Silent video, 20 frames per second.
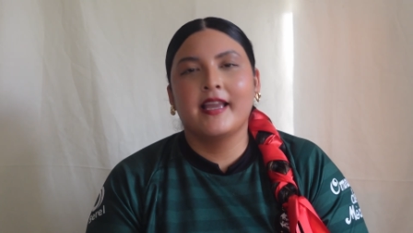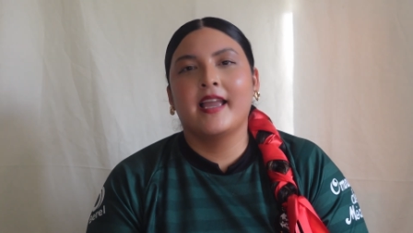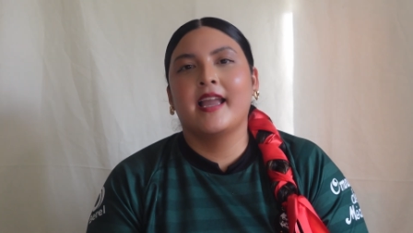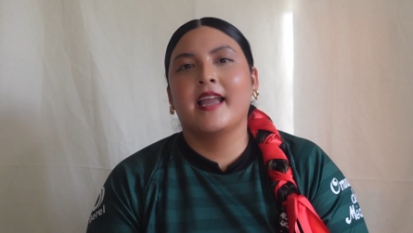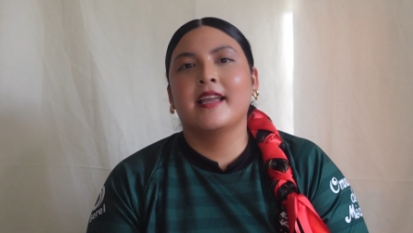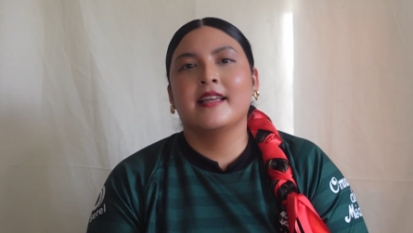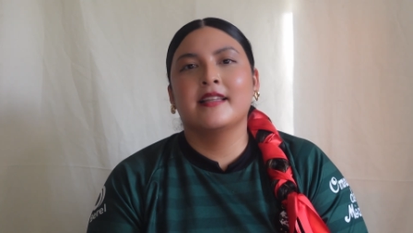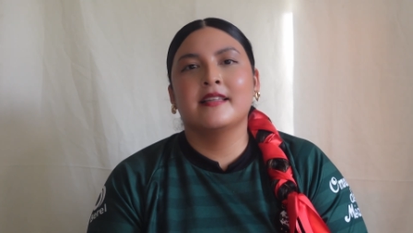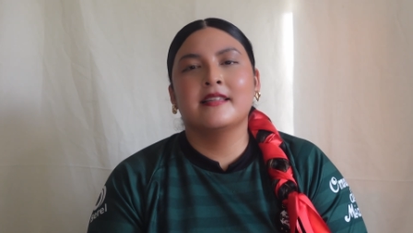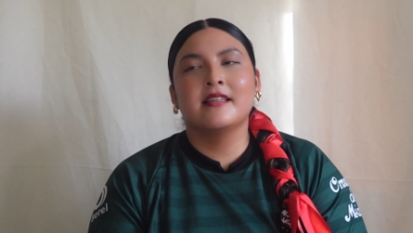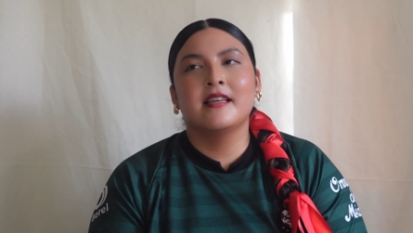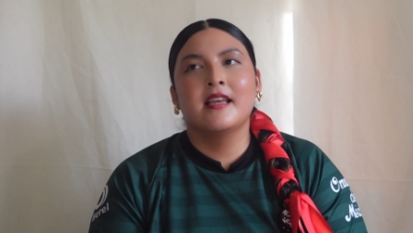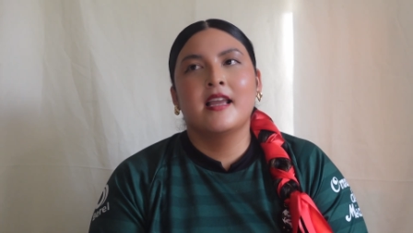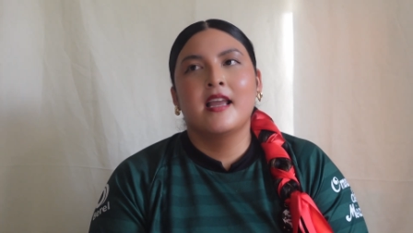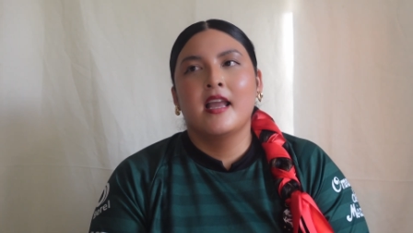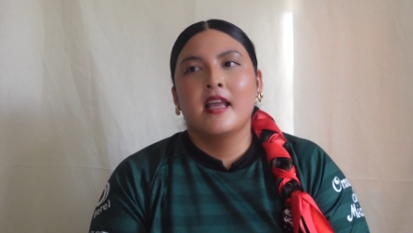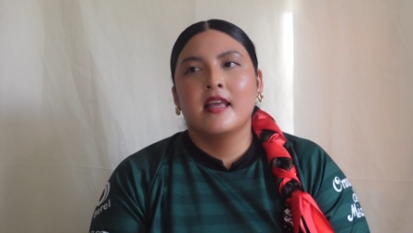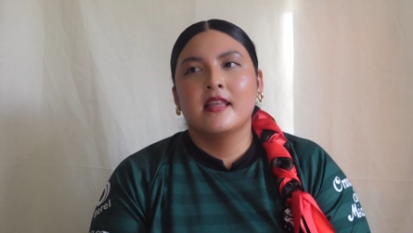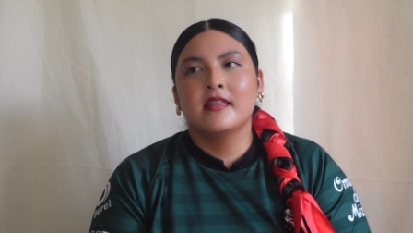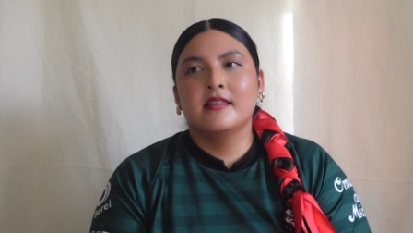And
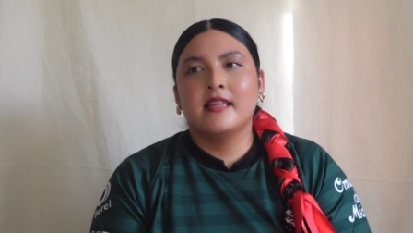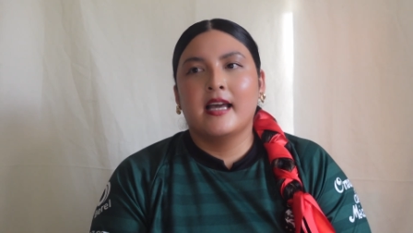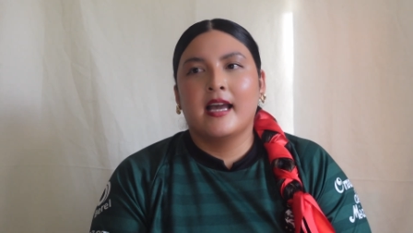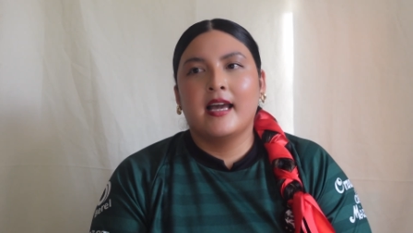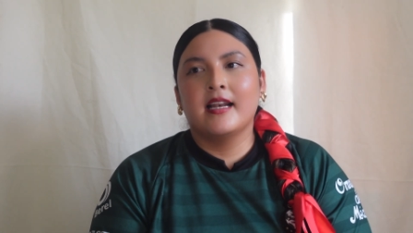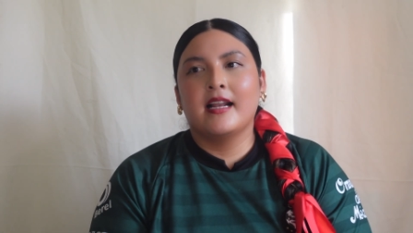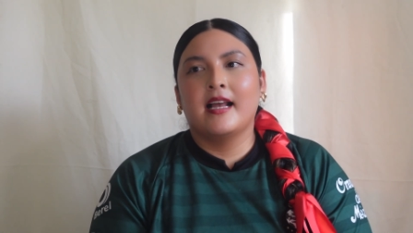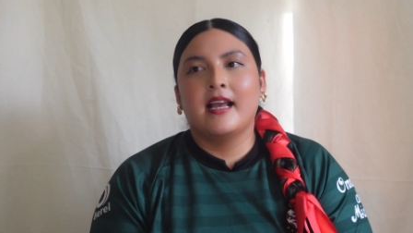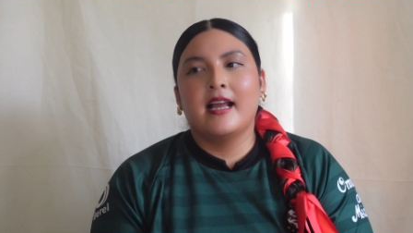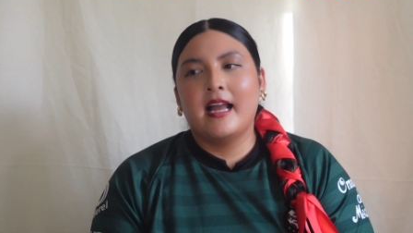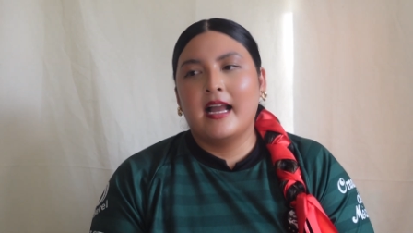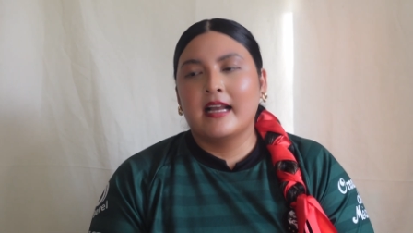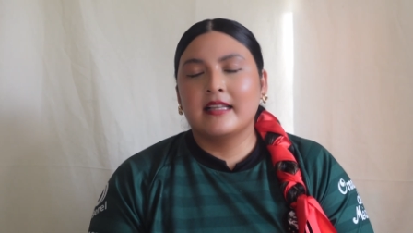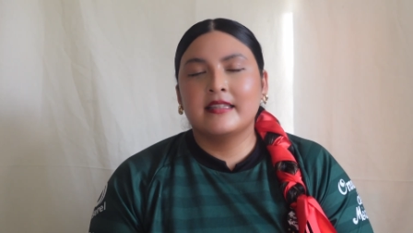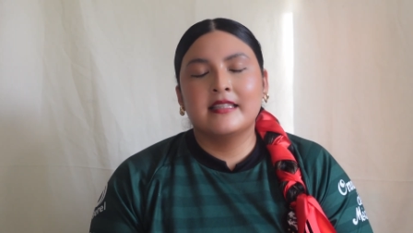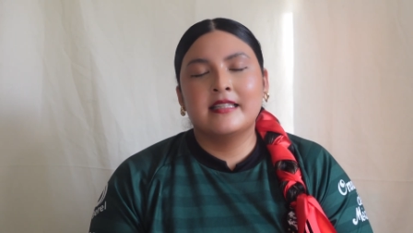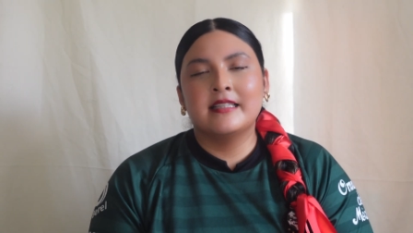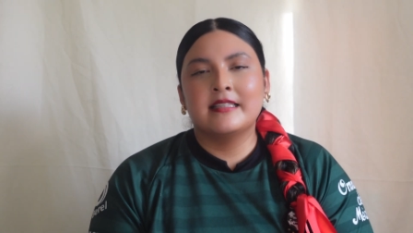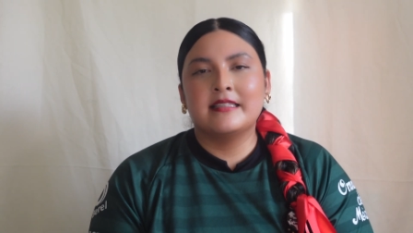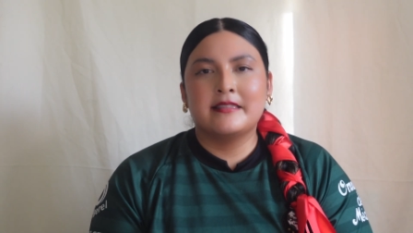that
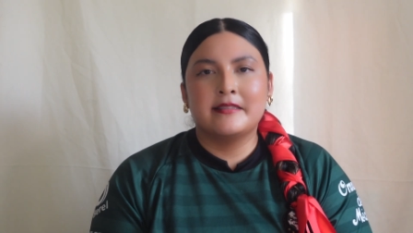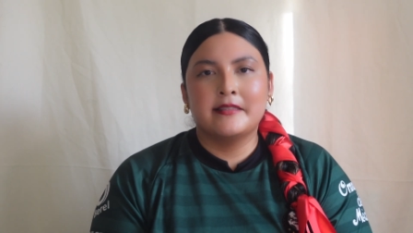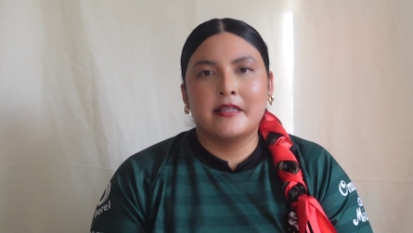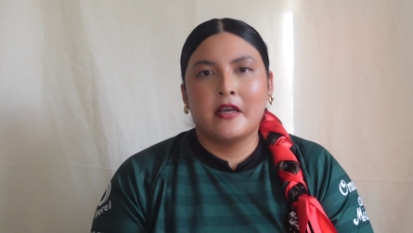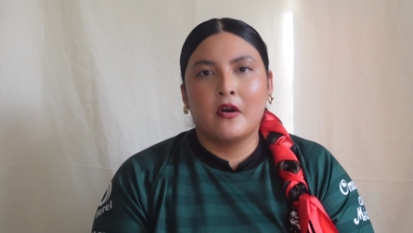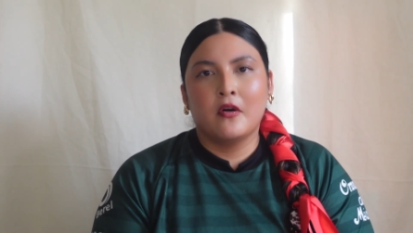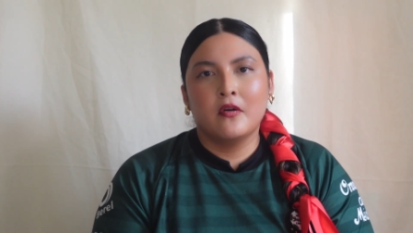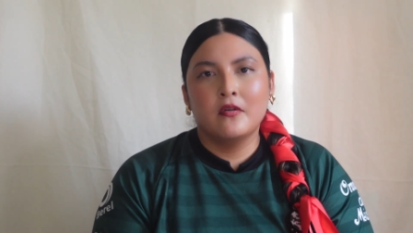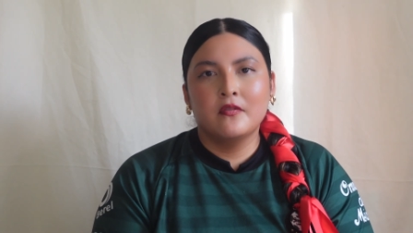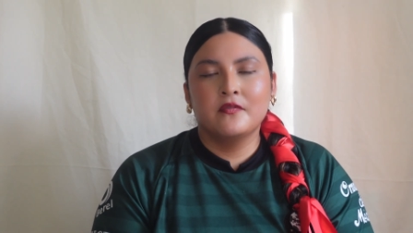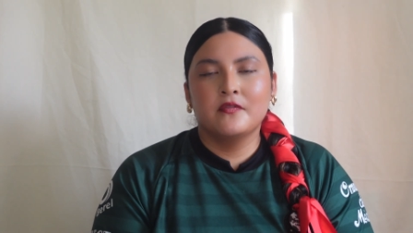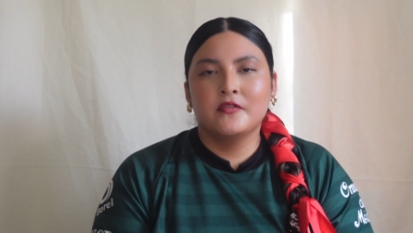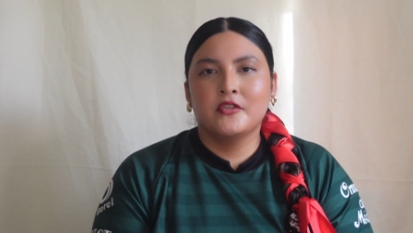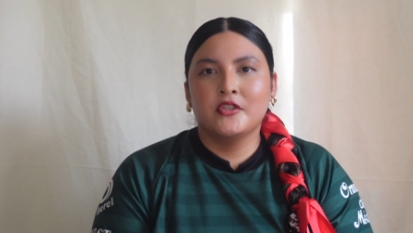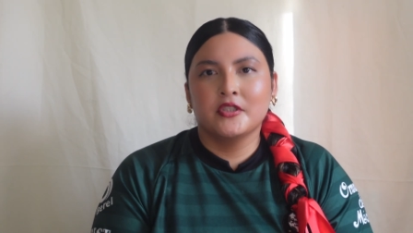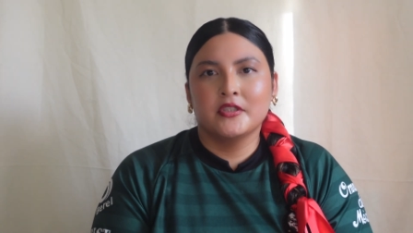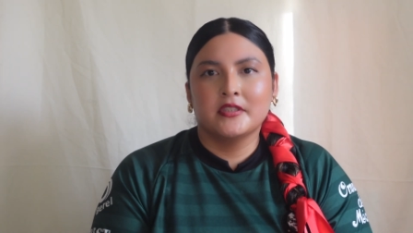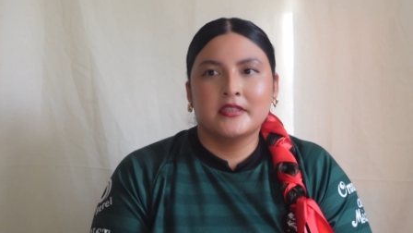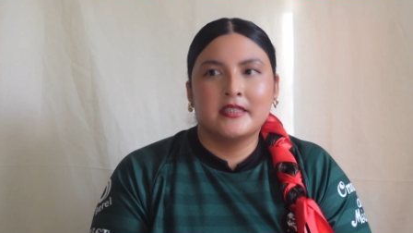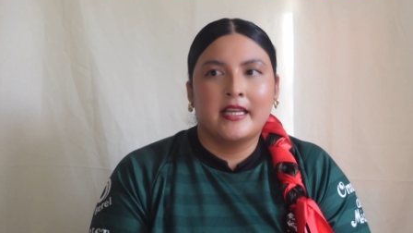act in itself
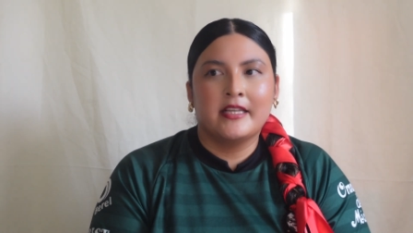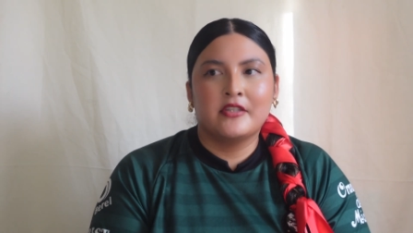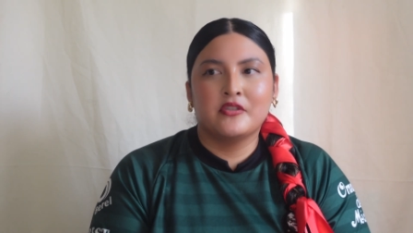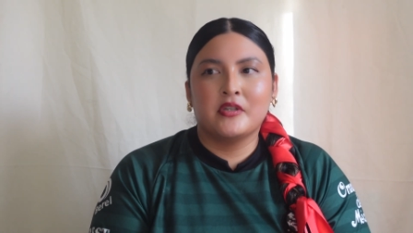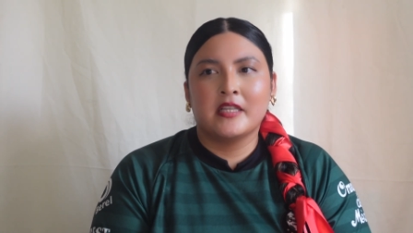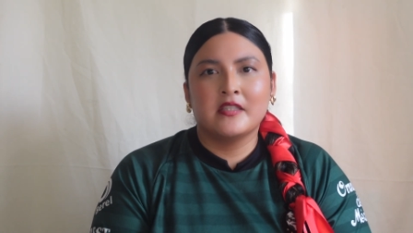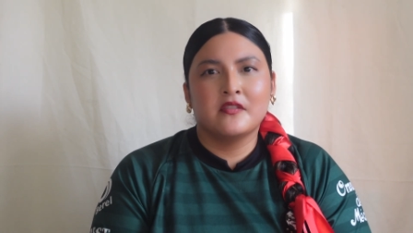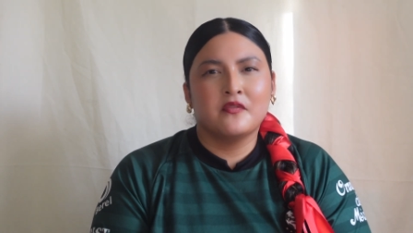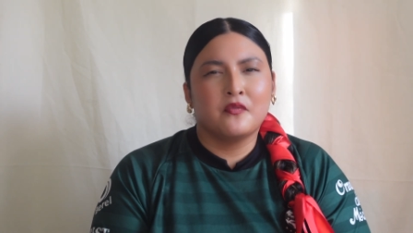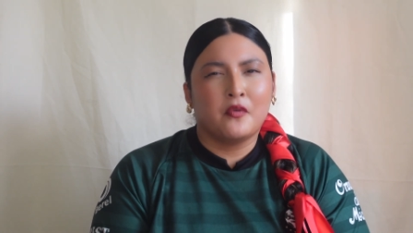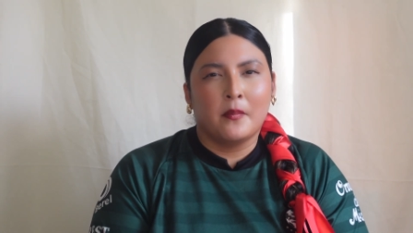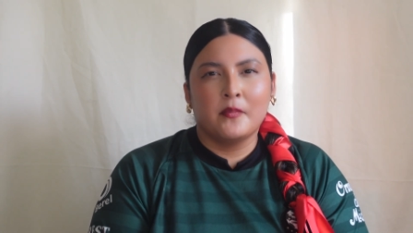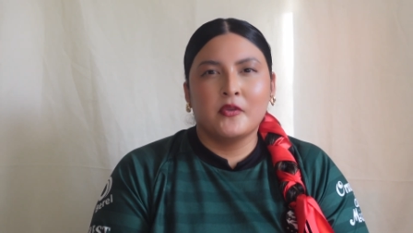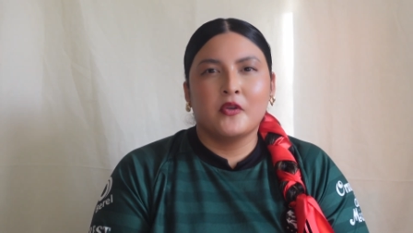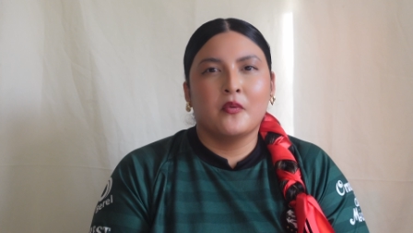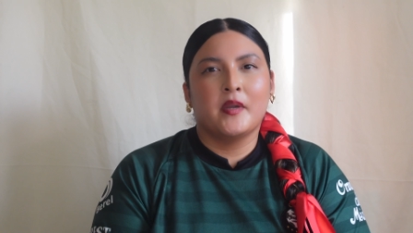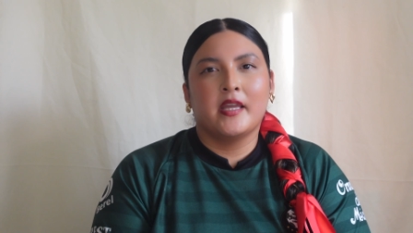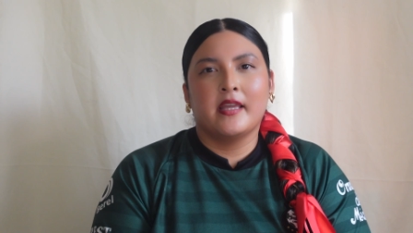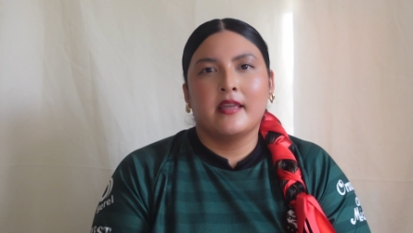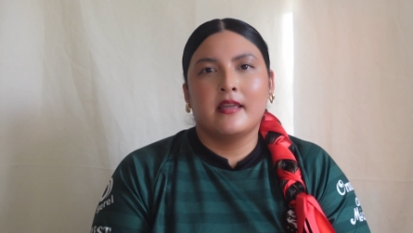just like transformed
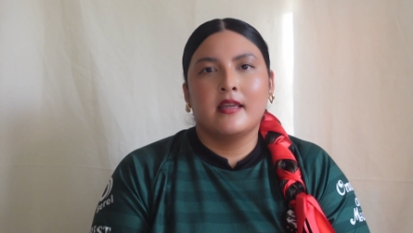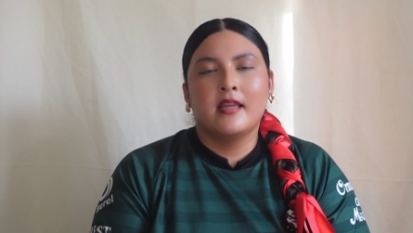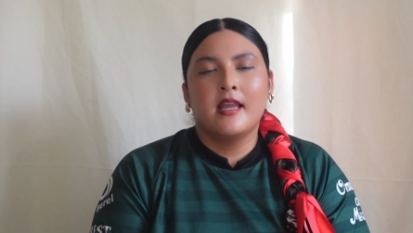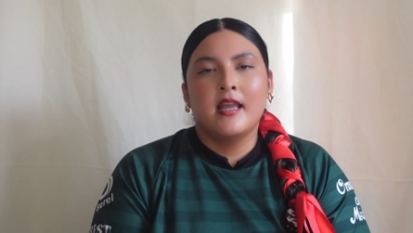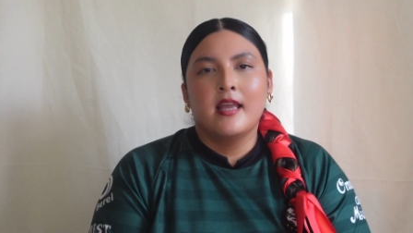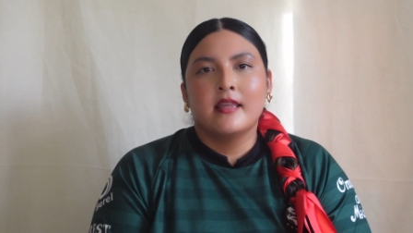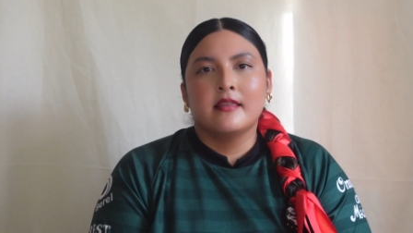the way